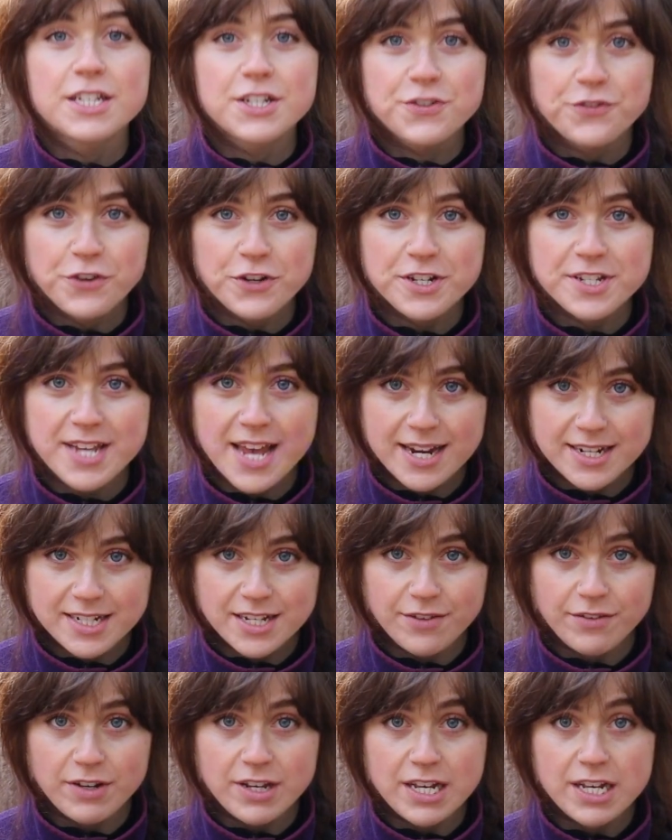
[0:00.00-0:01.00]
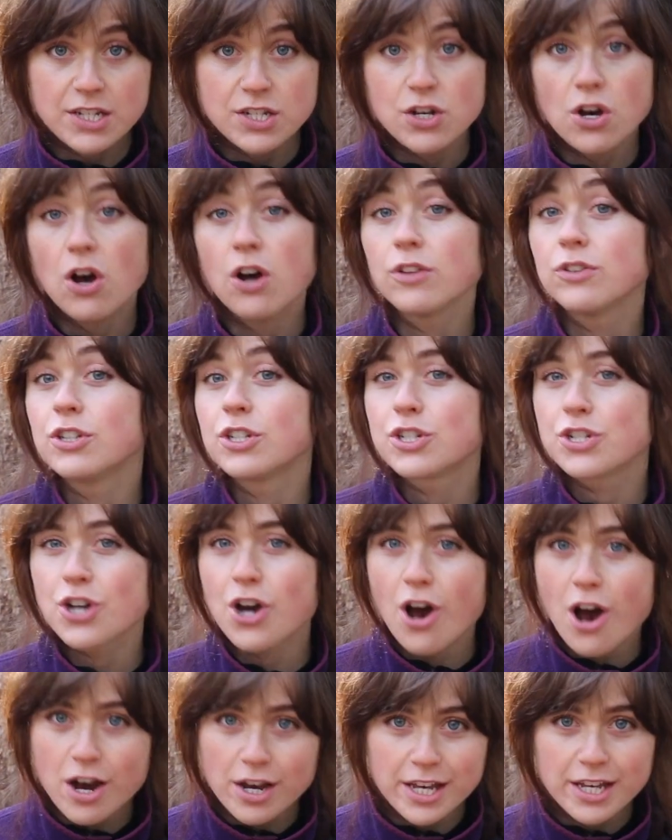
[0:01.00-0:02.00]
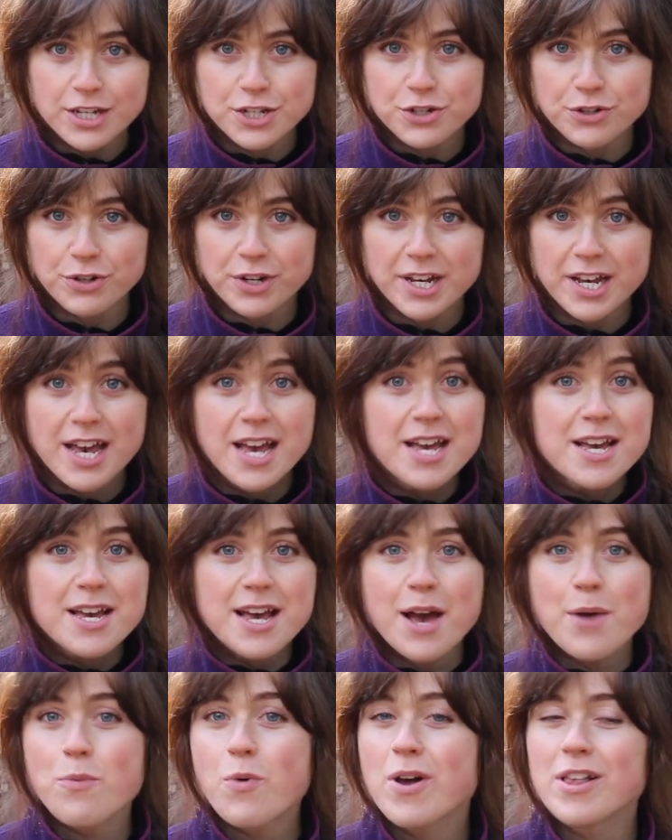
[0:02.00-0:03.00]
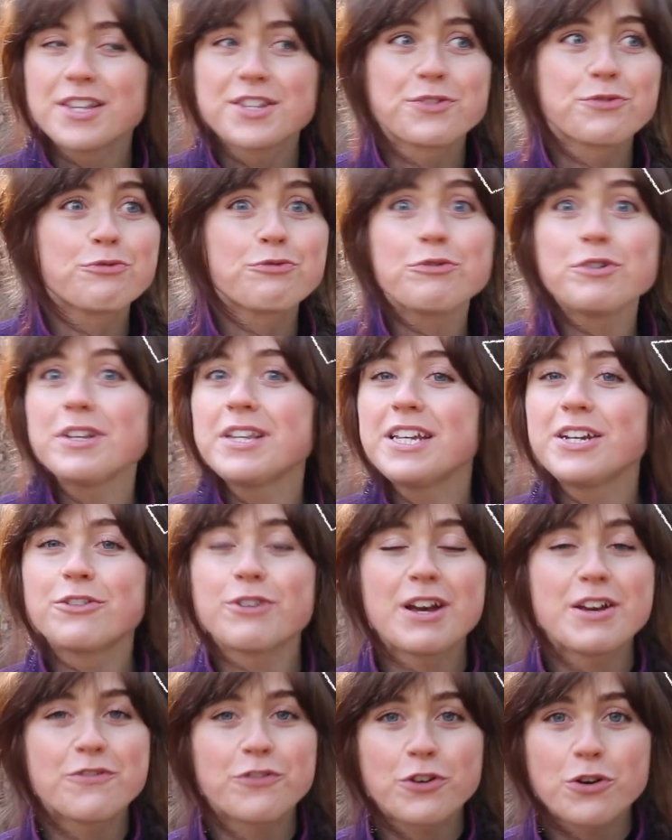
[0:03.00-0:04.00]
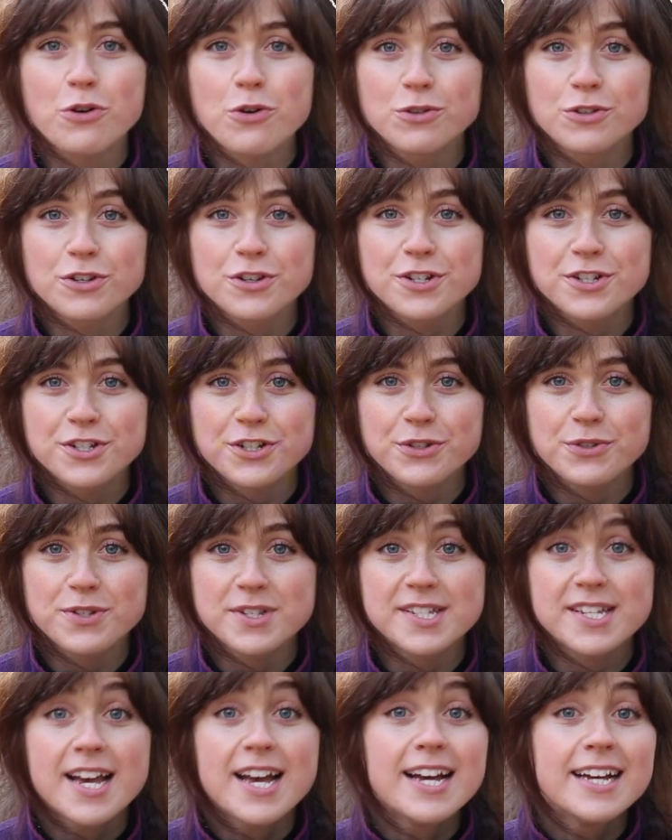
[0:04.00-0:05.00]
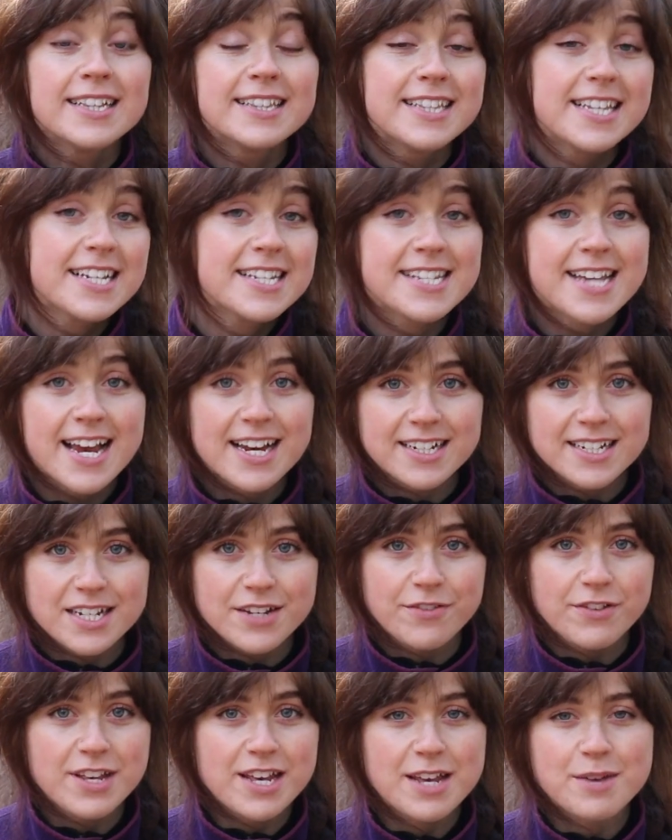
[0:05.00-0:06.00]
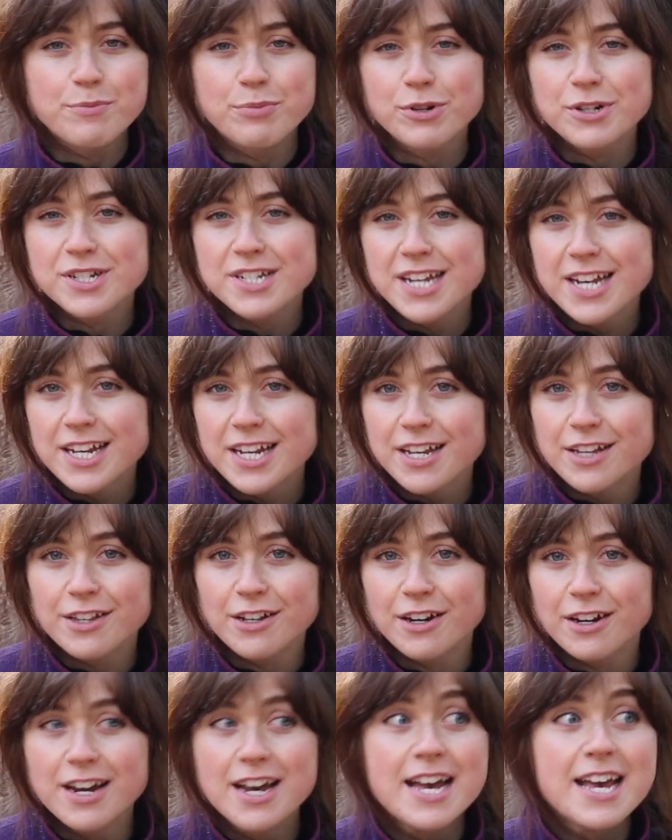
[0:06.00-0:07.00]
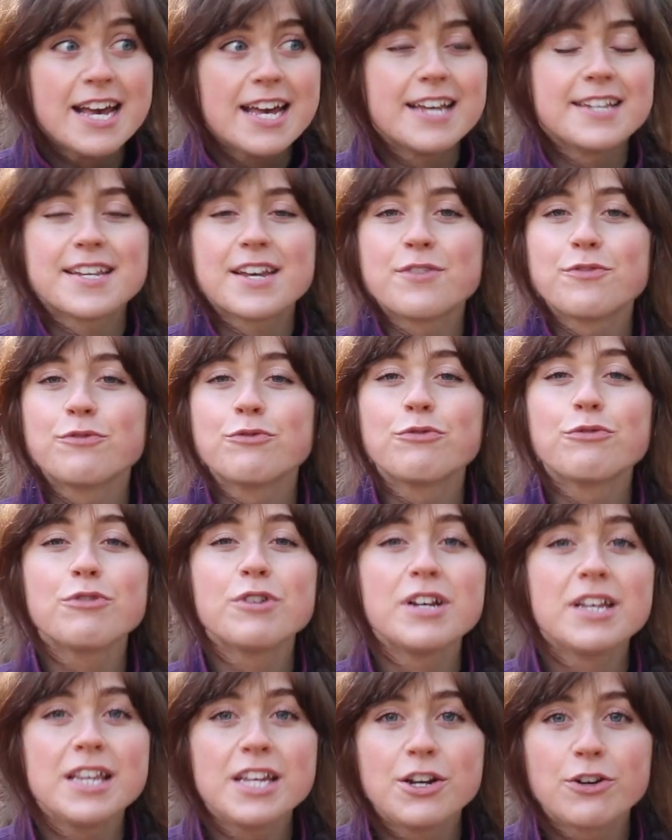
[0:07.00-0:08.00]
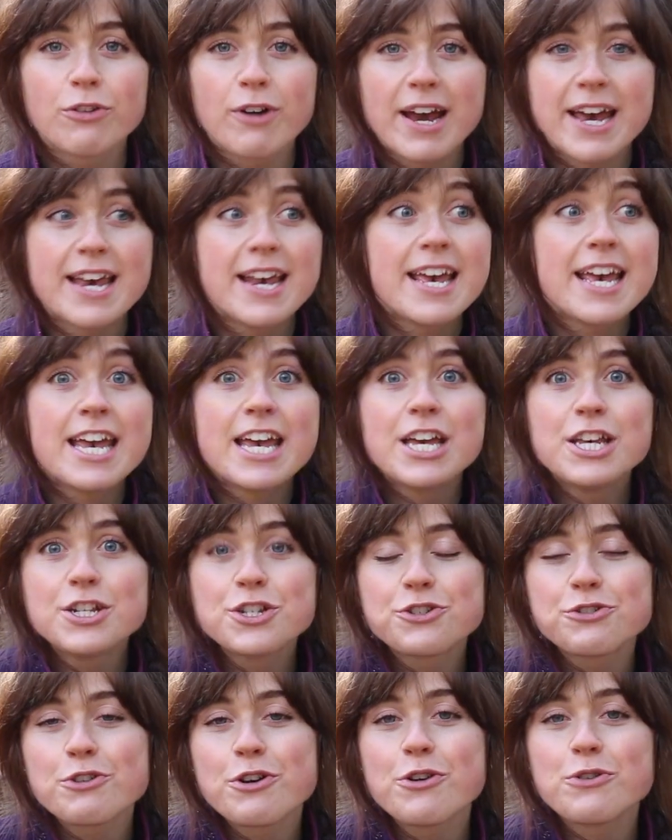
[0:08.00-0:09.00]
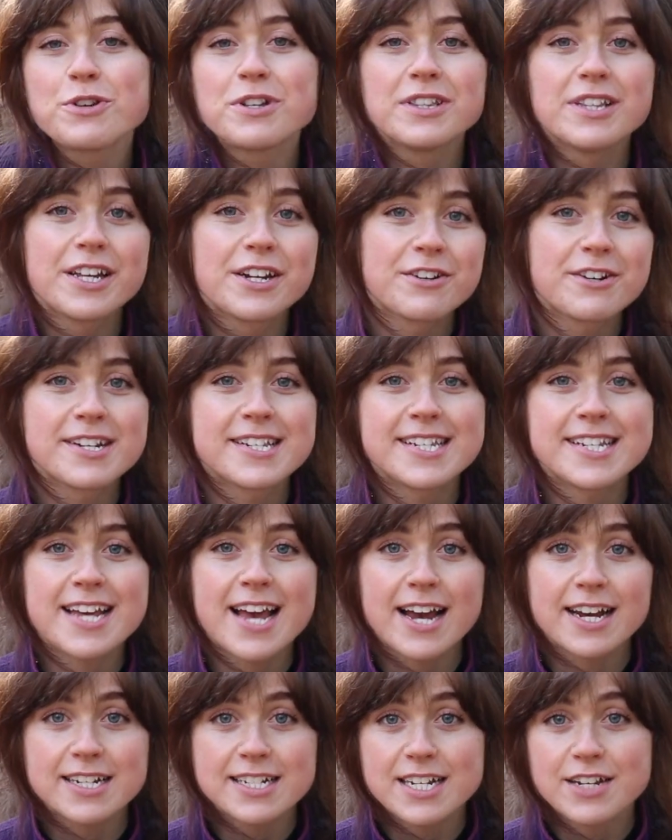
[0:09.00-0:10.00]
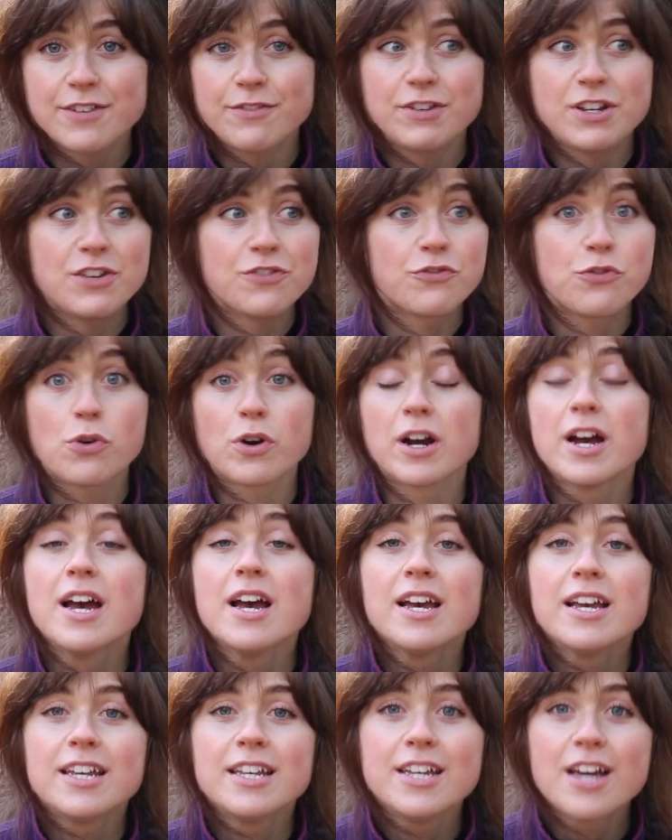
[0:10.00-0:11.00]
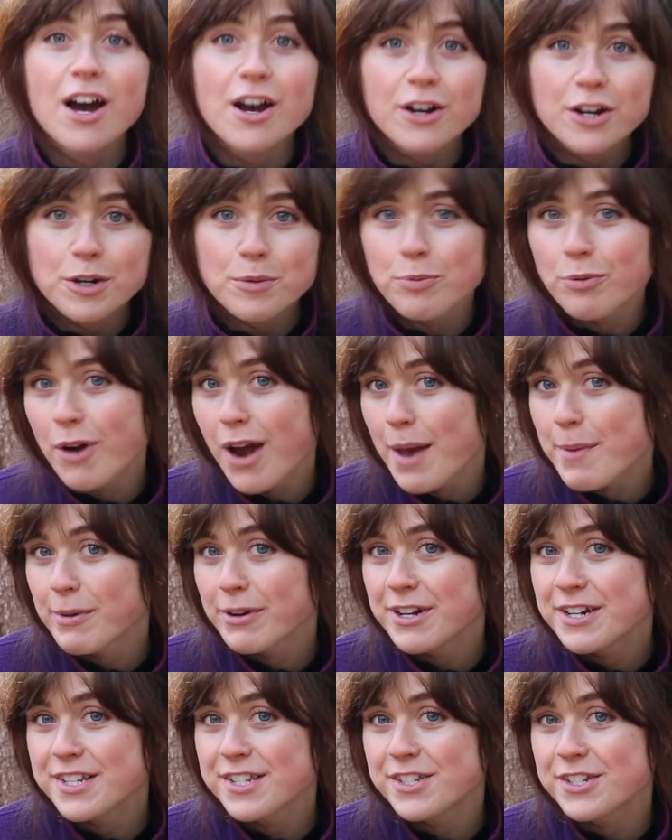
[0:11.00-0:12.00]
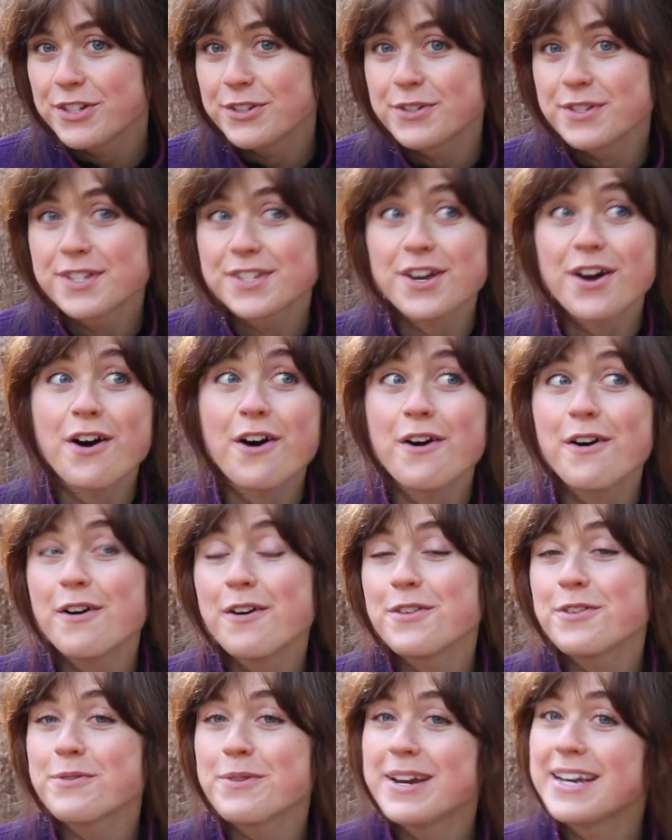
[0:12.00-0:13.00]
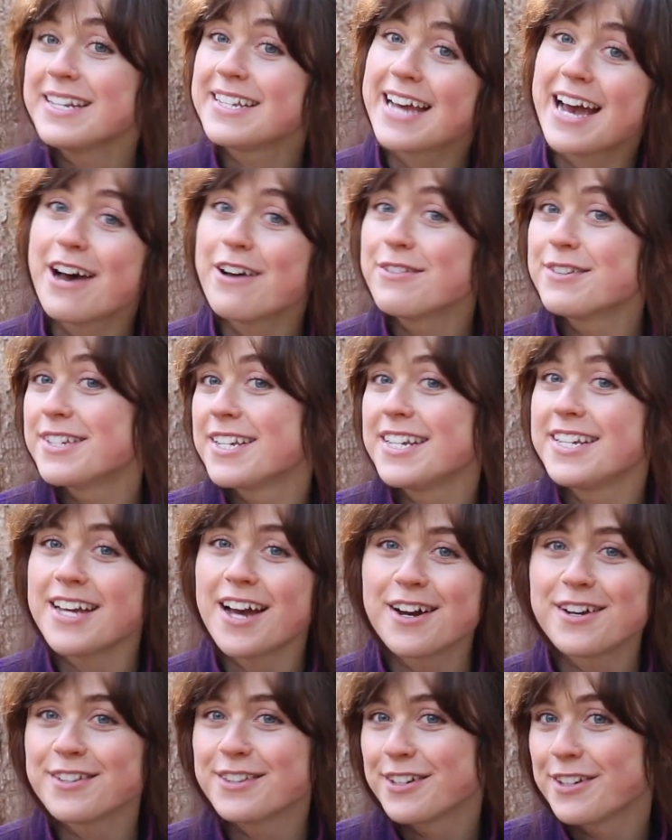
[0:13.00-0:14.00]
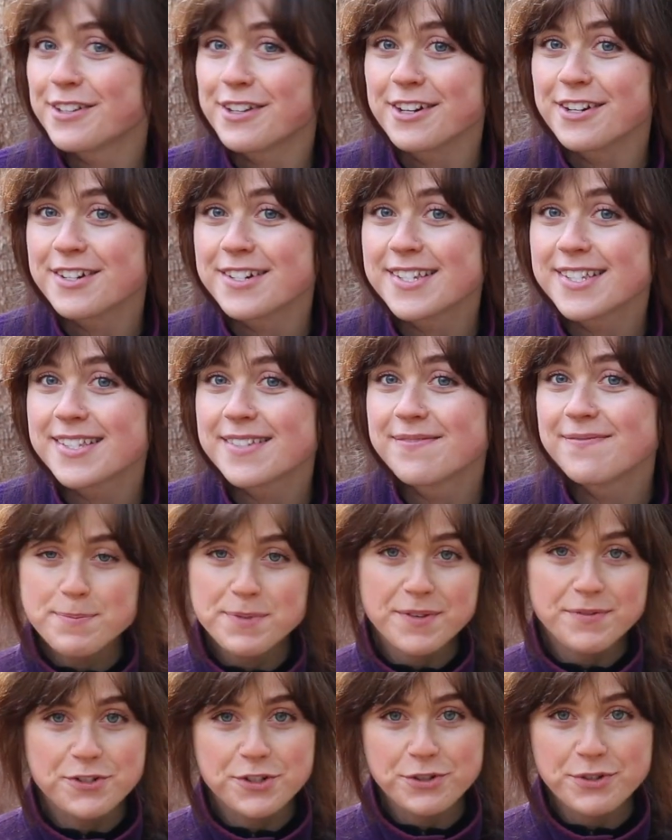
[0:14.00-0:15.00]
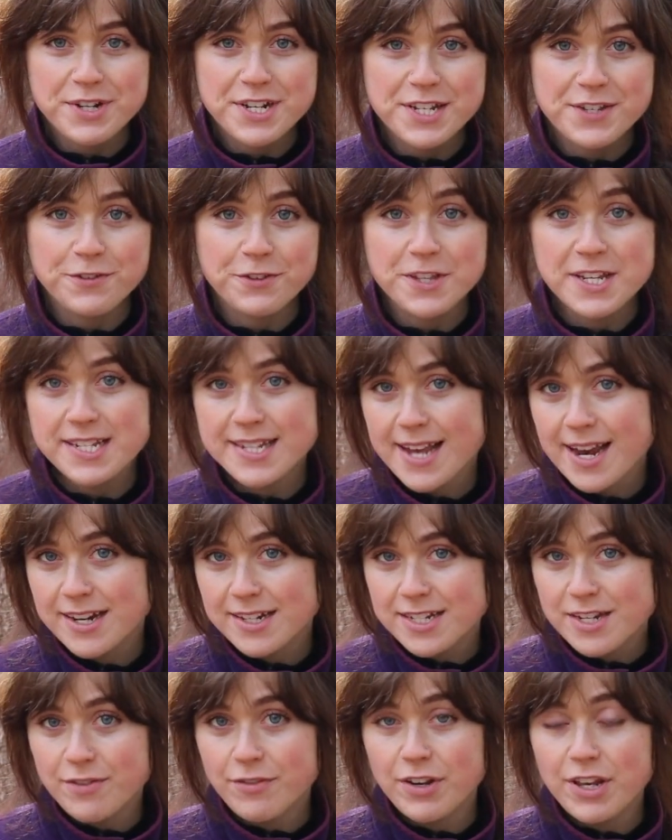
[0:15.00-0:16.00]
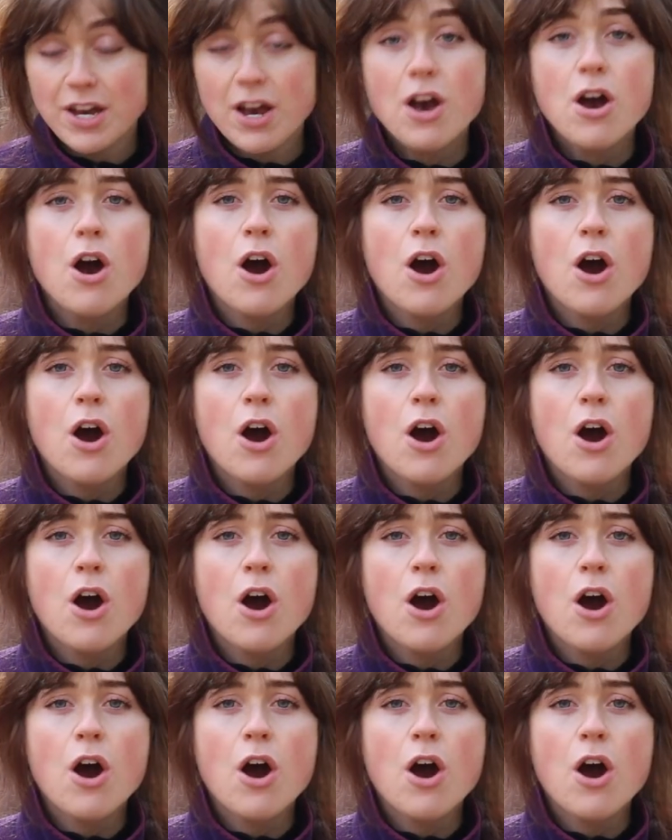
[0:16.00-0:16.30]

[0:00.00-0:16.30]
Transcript: This first activity is called the talking tree. And while it's really great for older students, this activity in particular is a really great intro to literacy activity for younger primary students all the way down to young learners. The best types of trees for this activity